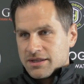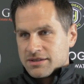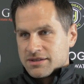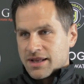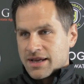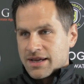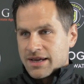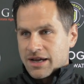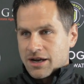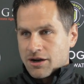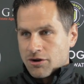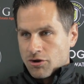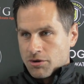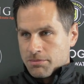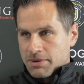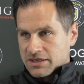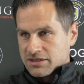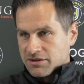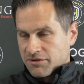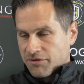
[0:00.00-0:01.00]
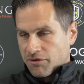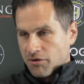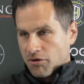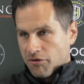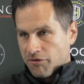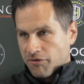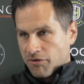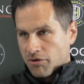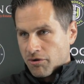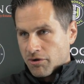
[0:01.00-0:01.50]
to then get clawed back to
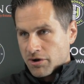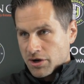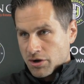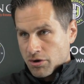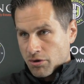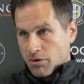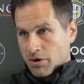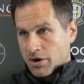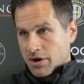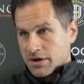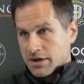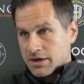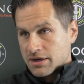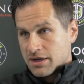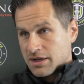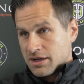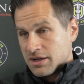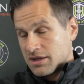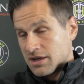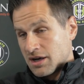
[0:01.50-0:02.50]
4-4 and go on and